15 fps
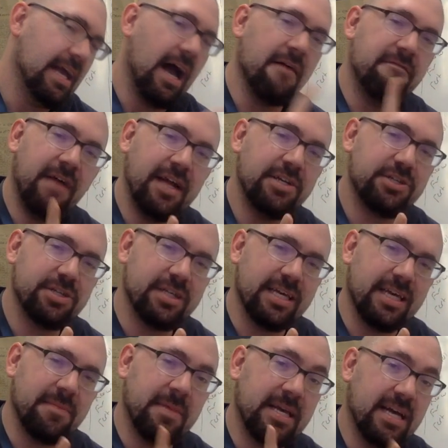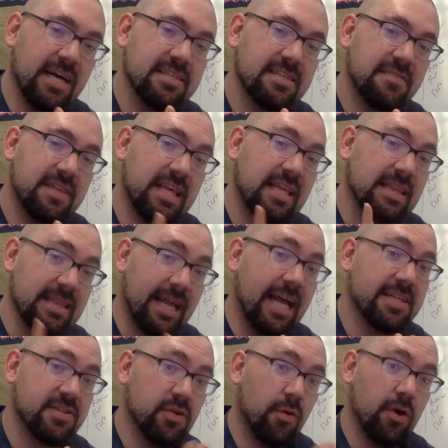Eventually, because of the
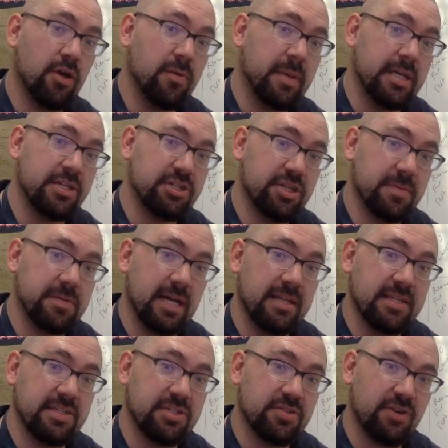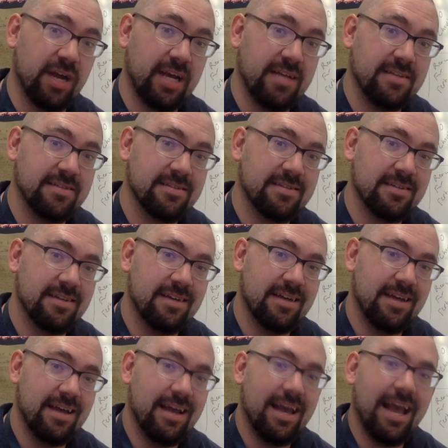less oil being shipped on these trains,
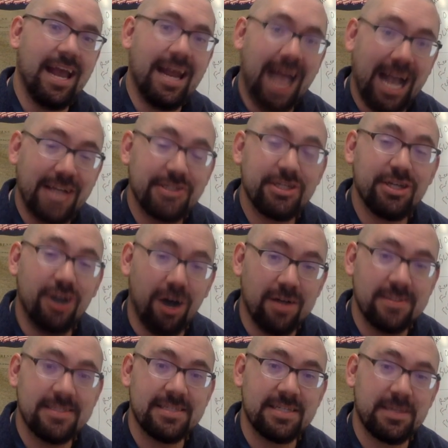it actually causes a